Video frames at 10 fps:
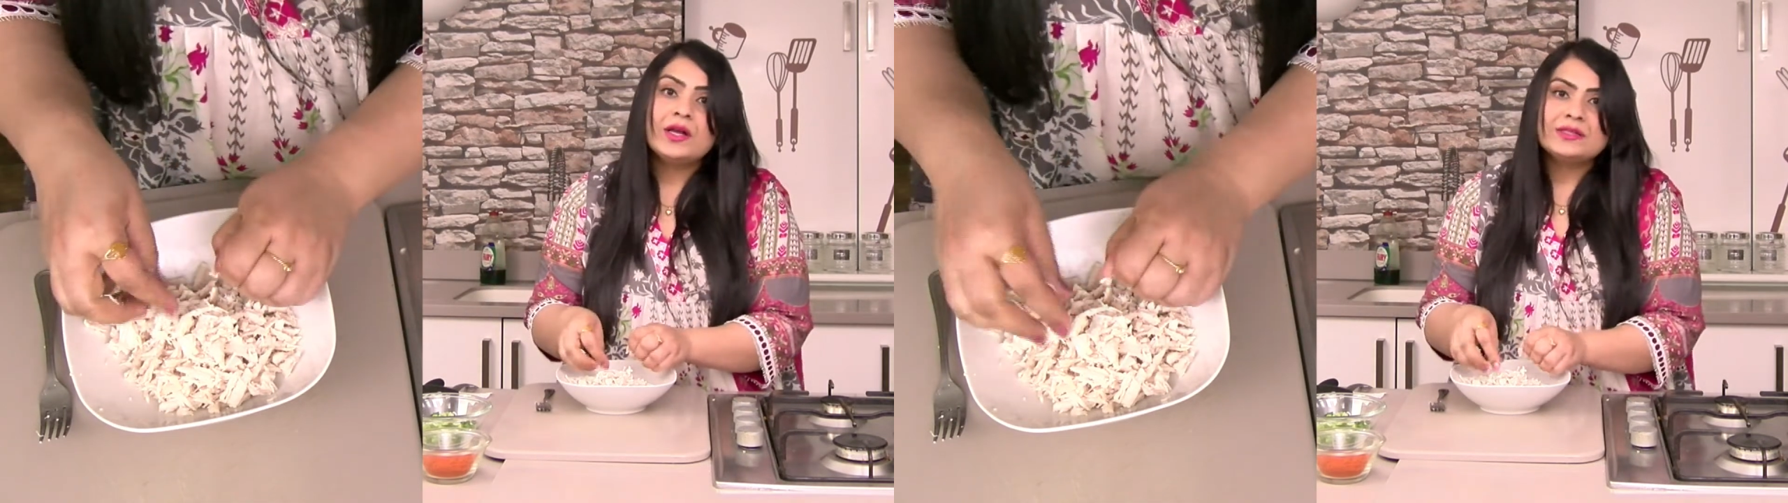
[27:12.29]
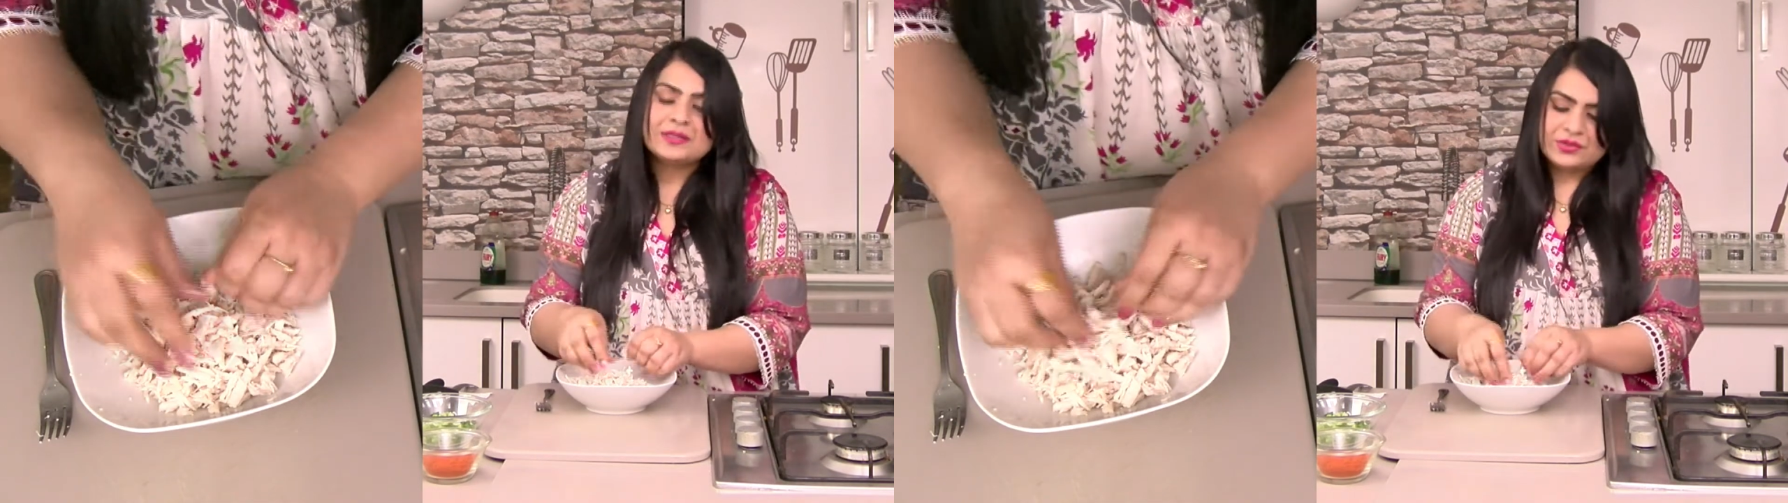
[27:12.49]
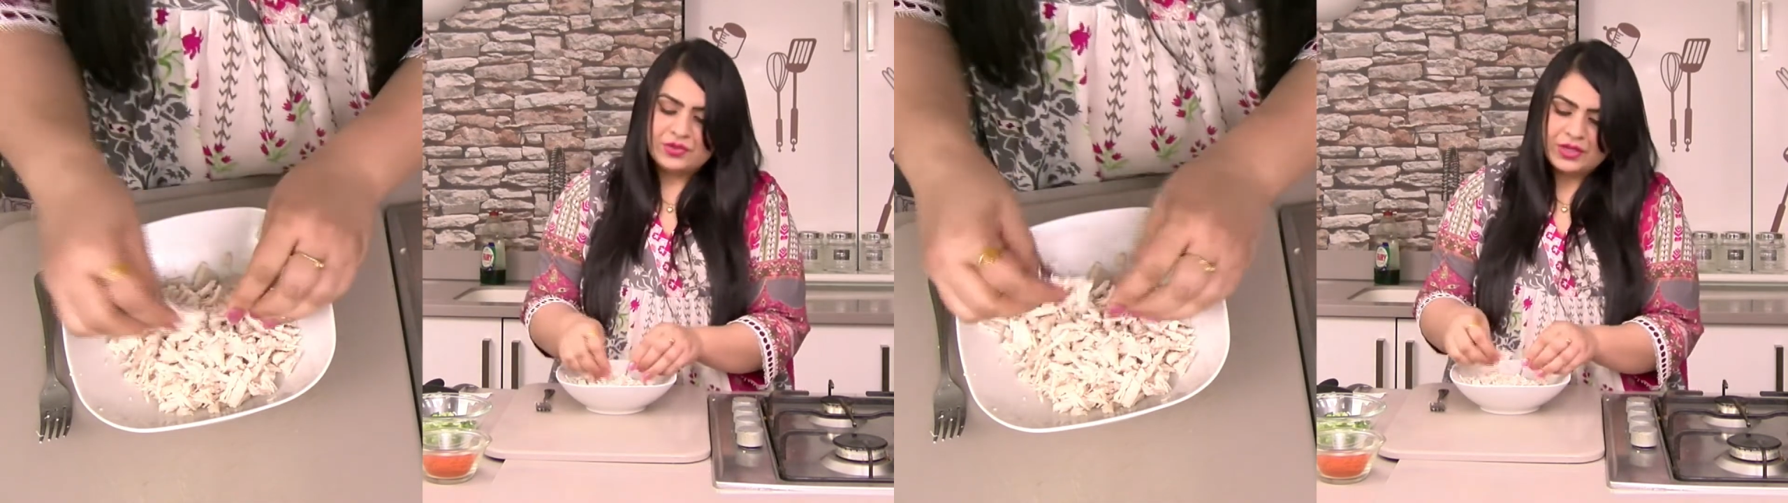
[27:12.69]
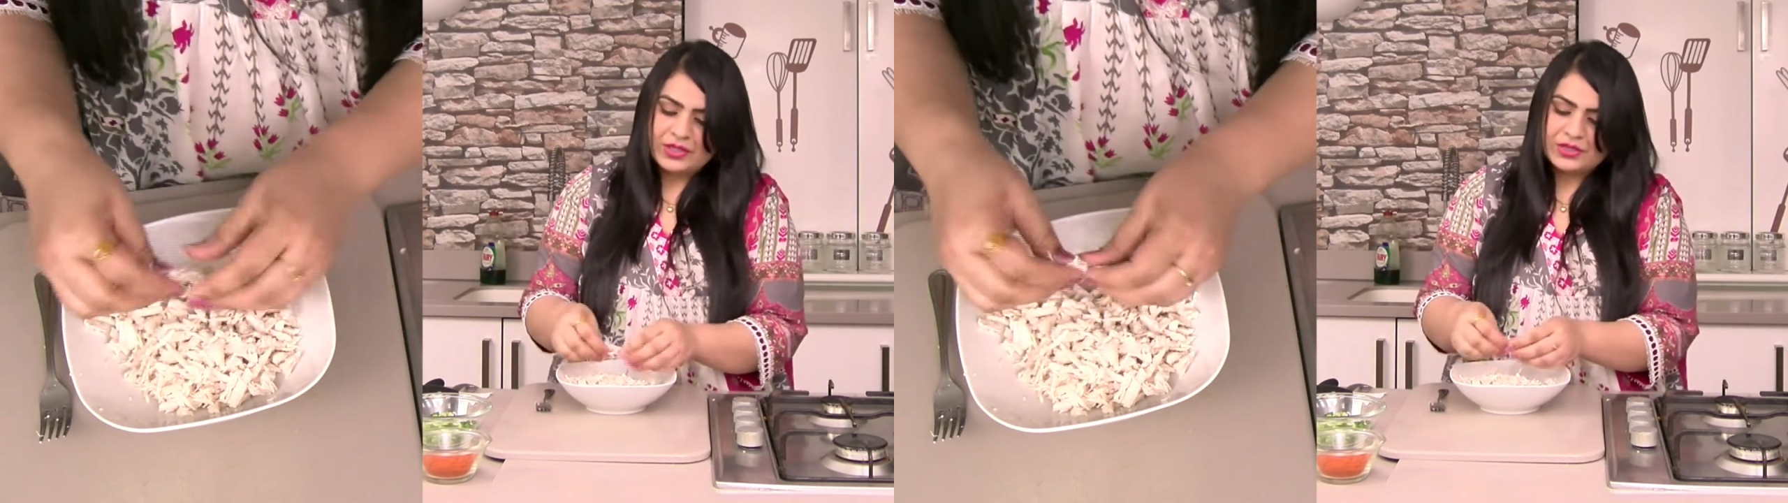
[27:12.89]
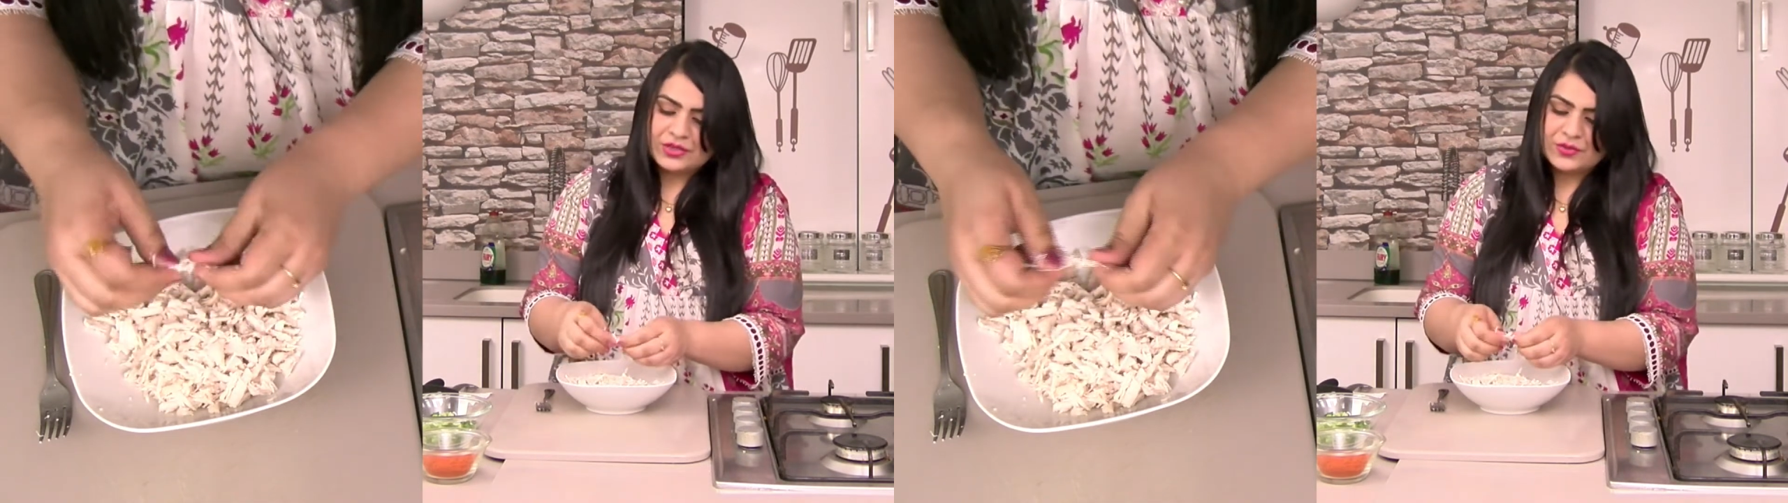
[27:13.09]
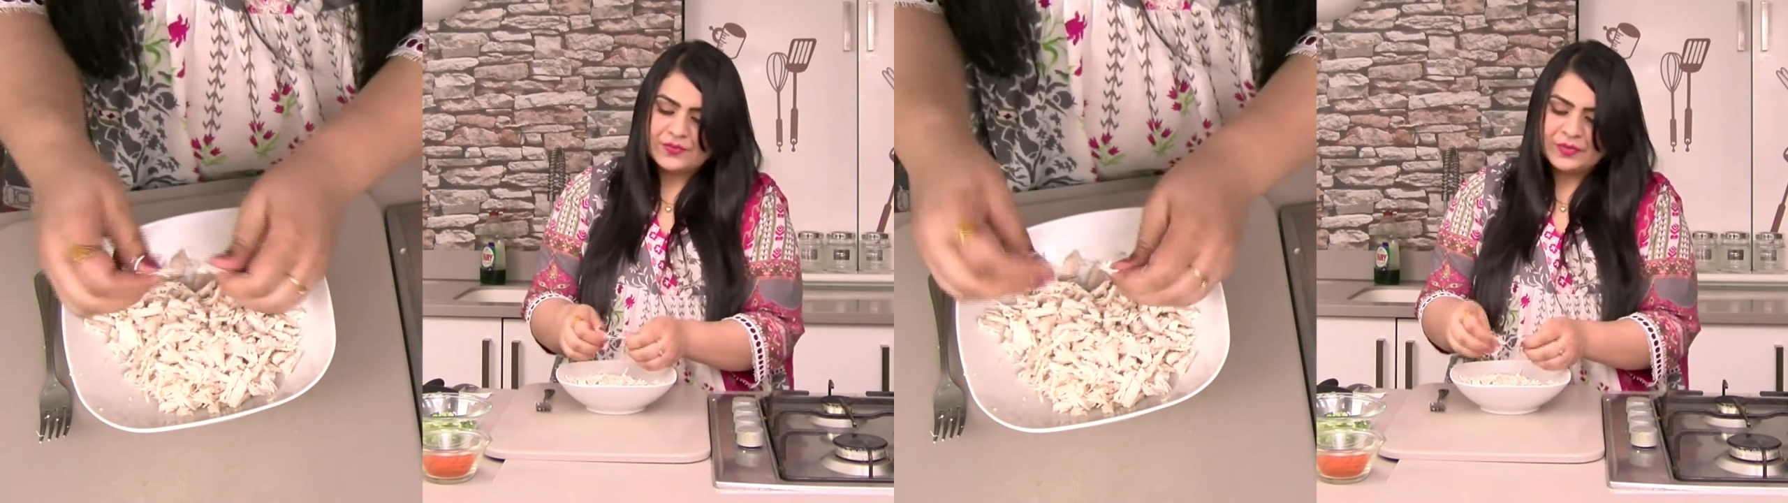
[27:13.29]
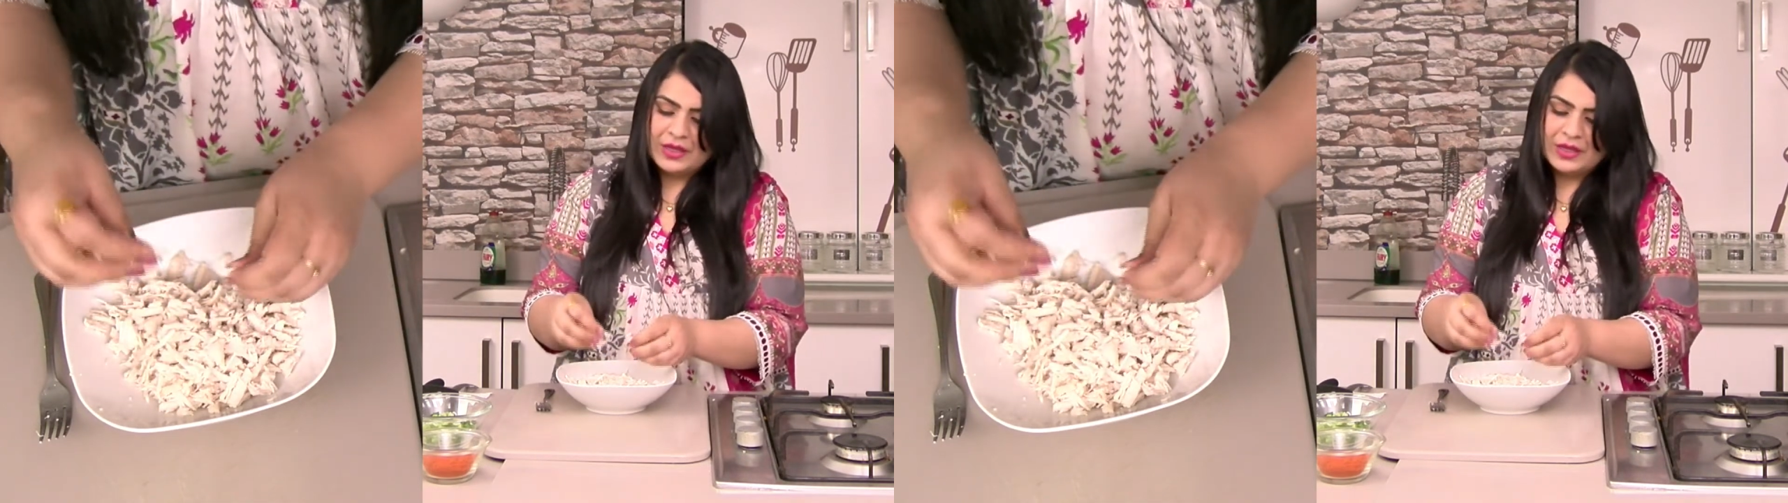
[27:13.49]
else you can do,